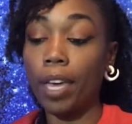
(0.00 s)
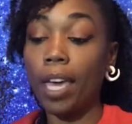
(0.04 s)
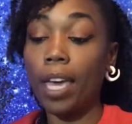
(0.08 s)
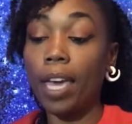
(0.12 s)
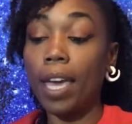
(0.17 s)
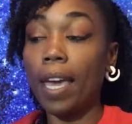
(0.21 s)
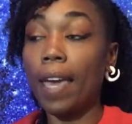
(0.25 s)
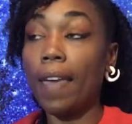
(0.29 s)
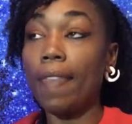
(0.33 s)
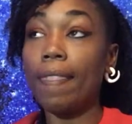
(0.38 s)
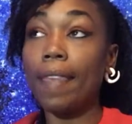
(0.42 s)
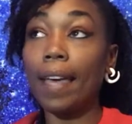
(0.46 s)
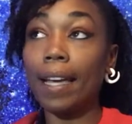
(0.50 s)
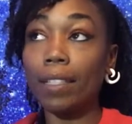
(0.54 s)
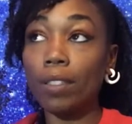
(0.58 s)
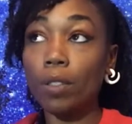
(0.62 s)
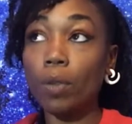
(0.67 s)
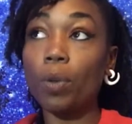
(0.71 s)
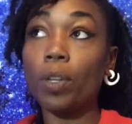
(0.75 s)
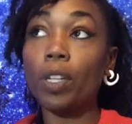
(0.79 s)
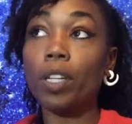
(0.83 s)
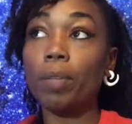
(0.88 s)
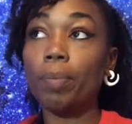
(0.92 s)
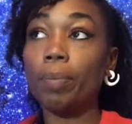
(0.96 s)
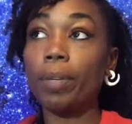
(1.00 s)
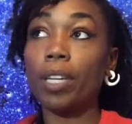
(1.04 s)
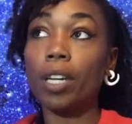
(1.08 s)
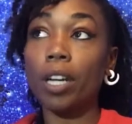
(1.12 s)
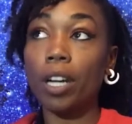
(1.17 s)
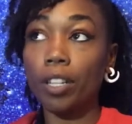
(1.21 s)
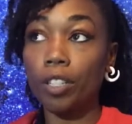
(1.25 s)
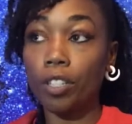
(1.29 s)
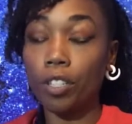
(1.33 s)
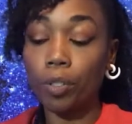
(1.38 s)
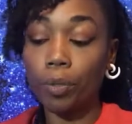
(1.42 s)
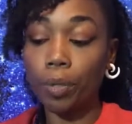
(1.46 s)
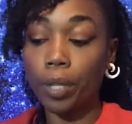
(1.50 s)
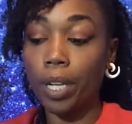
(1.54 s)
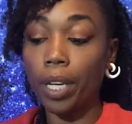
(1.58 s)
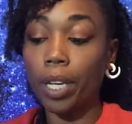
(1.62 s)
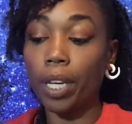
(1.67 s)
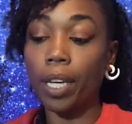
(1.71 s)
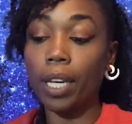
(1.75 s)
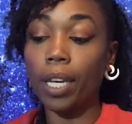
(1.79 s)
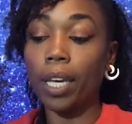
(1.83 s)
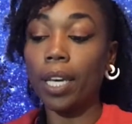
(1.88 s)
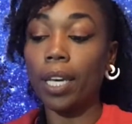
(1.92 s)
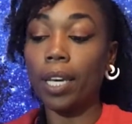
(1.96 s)
And that's going to be
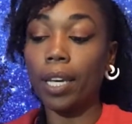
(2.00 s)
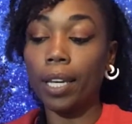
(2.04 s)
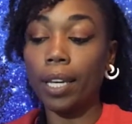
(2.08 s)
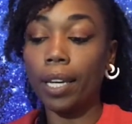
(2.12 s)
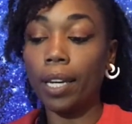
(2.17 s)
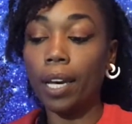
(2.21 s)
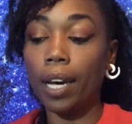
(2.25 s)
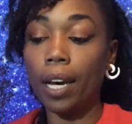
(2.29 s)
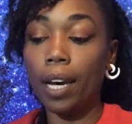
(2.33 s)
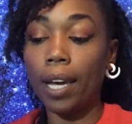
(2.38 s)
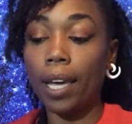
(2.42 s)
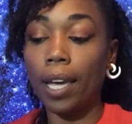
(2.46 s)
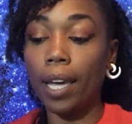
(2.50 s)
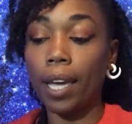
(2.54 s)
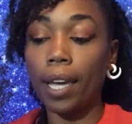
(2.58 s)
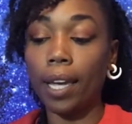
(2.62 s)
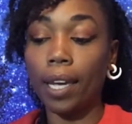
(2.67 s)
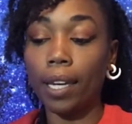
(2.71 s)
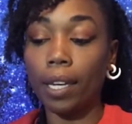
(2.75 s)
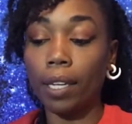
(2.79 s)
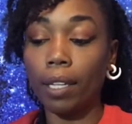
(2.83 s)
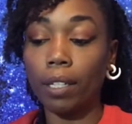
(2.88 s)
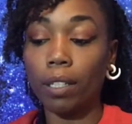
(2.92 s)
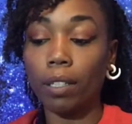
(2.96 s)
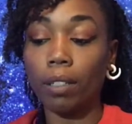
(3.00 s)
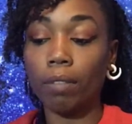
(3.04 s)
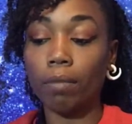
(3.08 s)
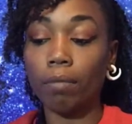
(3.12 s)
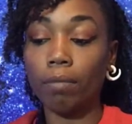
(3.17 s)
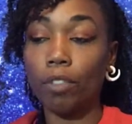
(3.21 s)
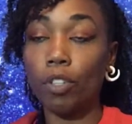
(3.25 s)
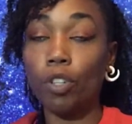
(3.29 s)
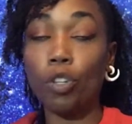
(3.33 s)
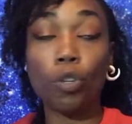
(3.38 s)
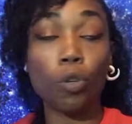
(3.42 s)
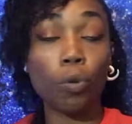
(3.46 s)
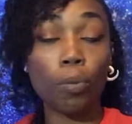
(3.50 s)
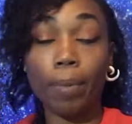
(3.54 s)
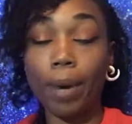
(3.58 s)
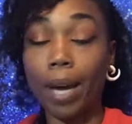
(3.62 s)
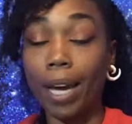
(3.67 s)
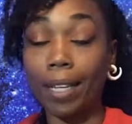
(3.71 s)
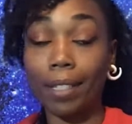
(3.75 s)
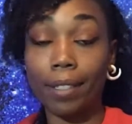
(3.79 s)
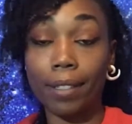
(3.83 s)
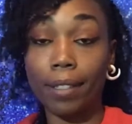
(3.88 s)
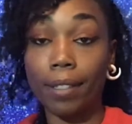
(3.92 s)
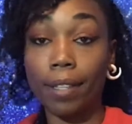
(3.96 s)
ushering in a new
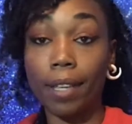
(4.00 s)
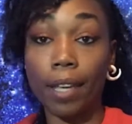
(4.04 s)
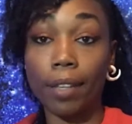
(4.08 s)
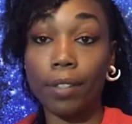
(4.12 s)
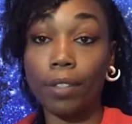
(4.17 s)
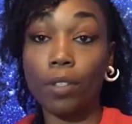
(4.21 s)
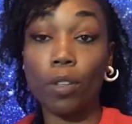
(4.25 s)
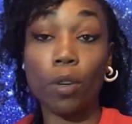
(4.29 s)
mindset.